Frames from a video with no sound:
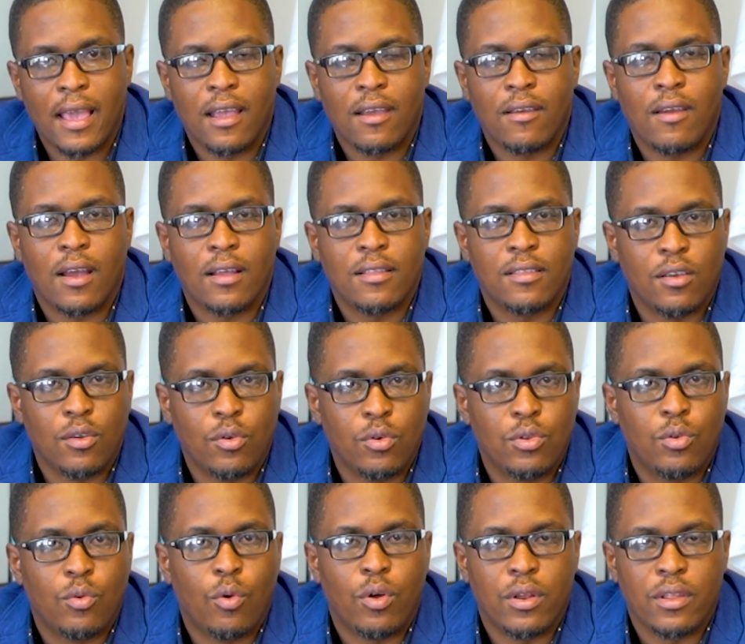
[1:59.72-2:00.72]
character,
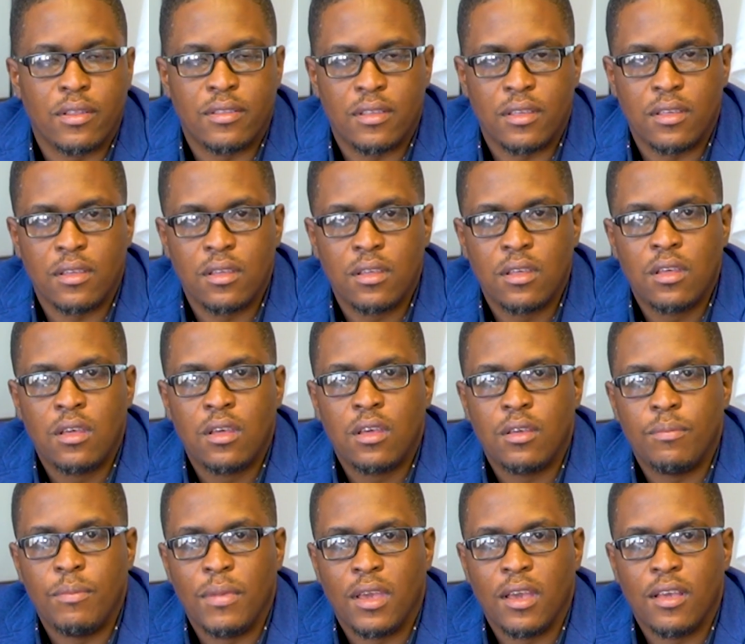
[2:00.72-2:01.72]
good quality,
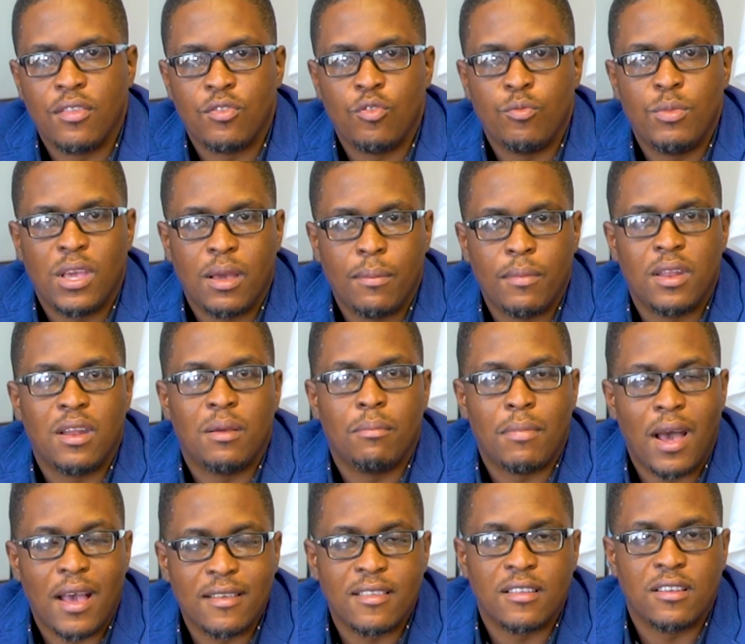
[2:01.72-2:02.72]
because you become an
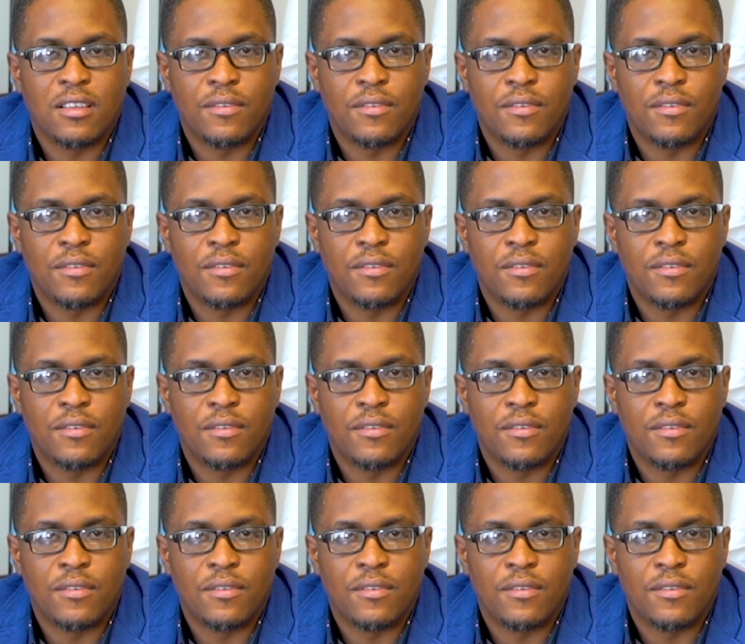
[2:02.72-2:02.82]
ambassador